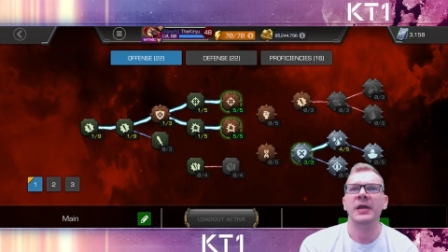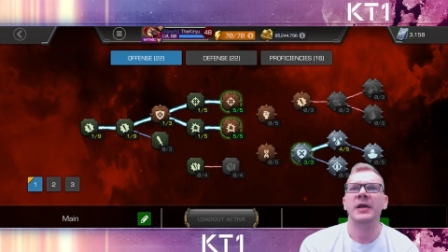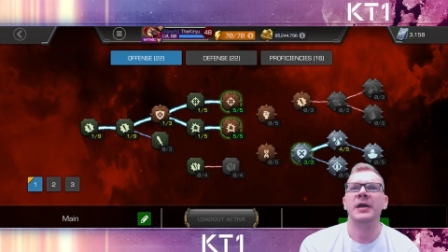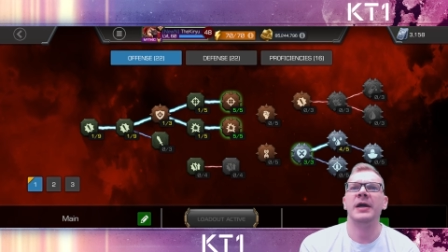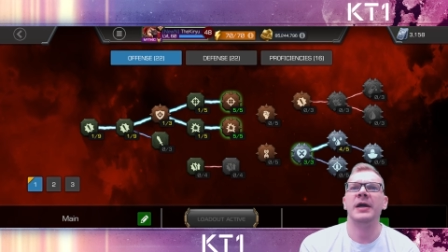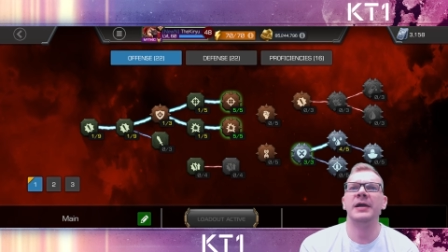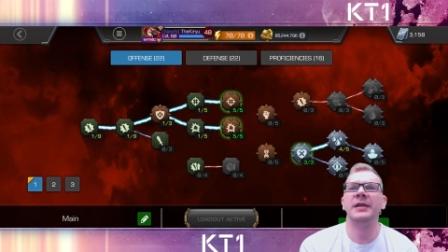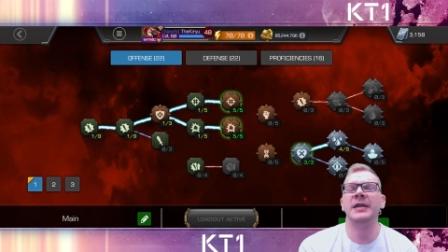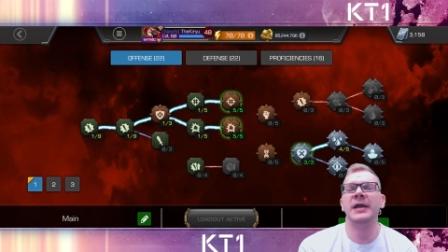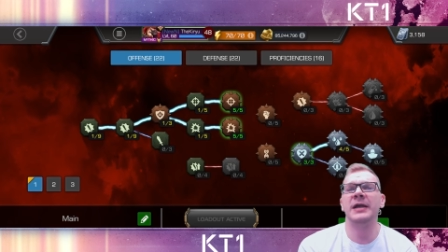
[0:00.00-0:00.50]

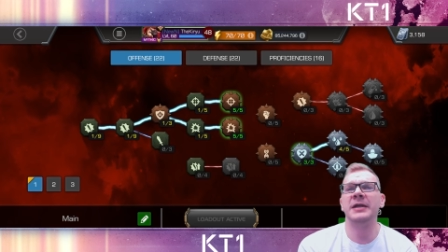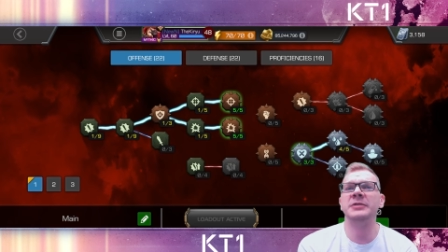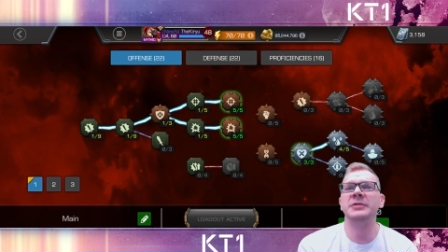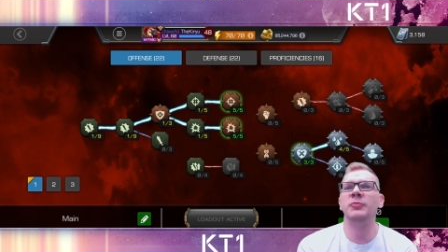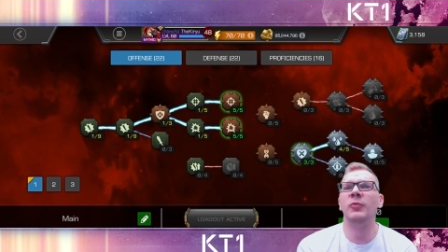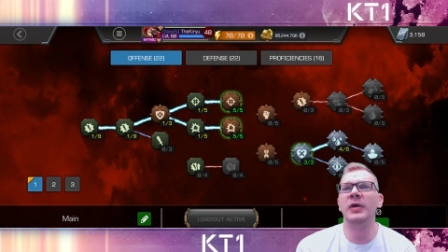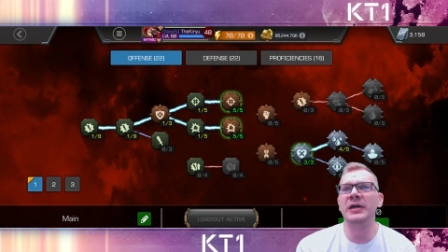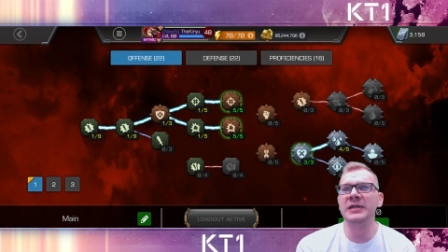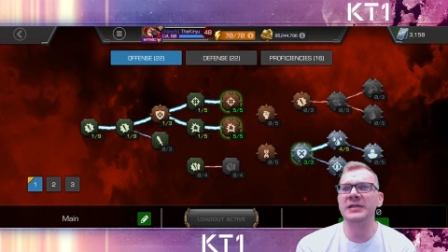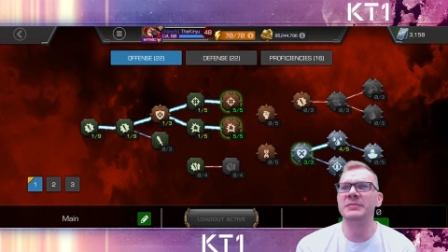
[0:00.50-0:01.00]
And there is
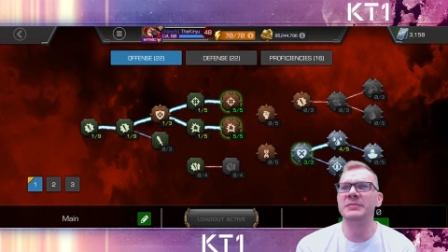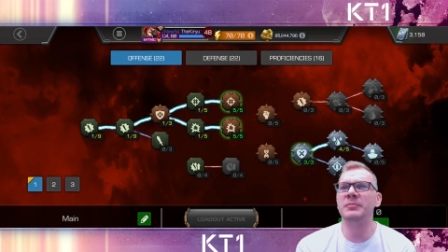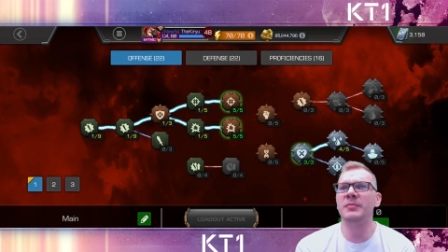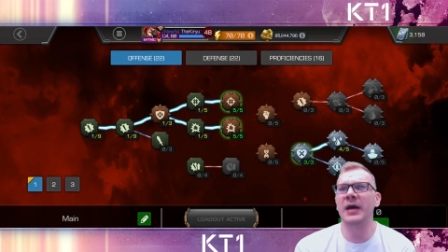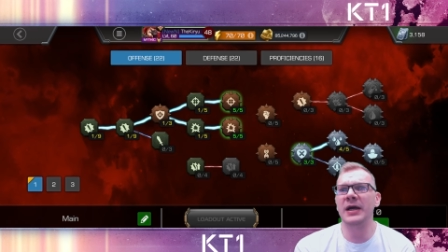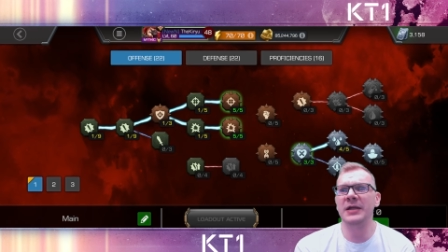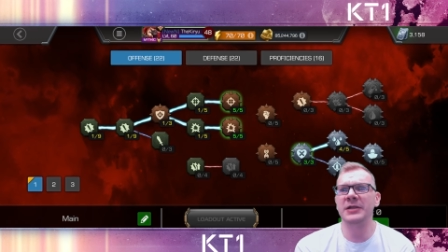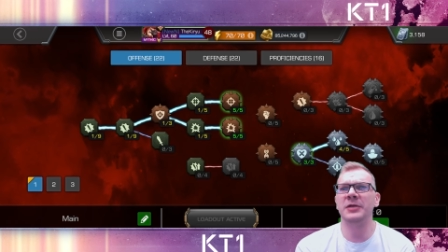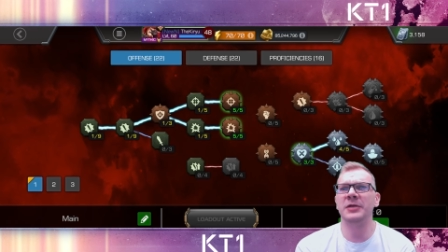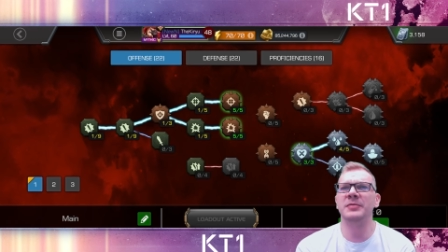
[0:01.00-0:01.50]
one
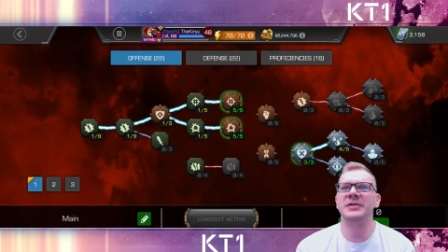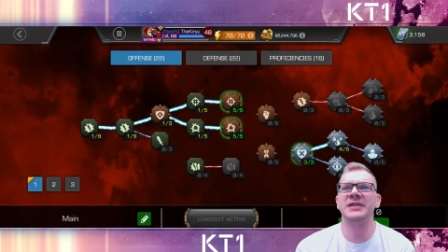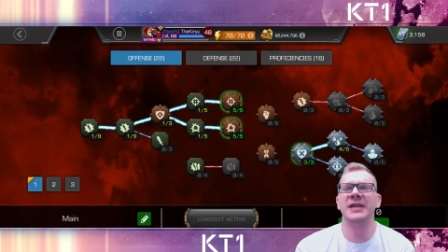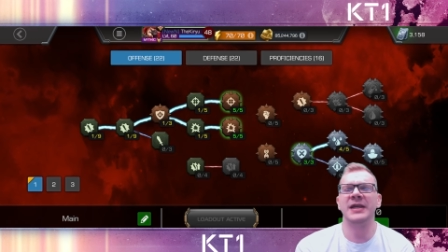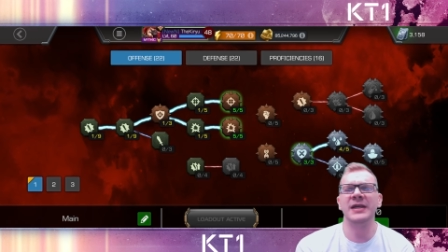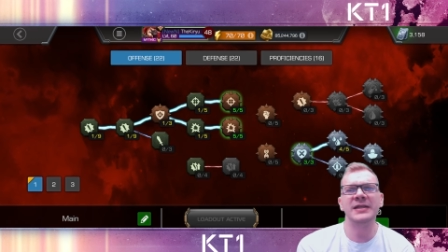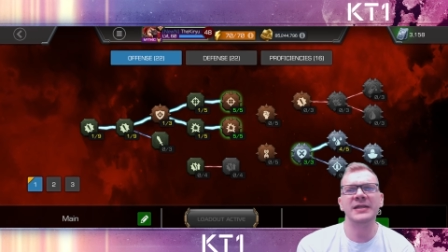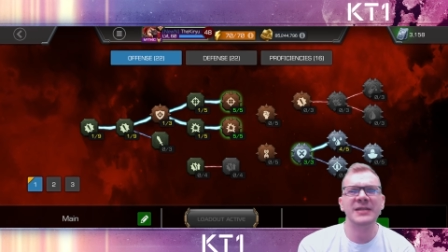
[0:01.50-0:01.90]
minor mistake.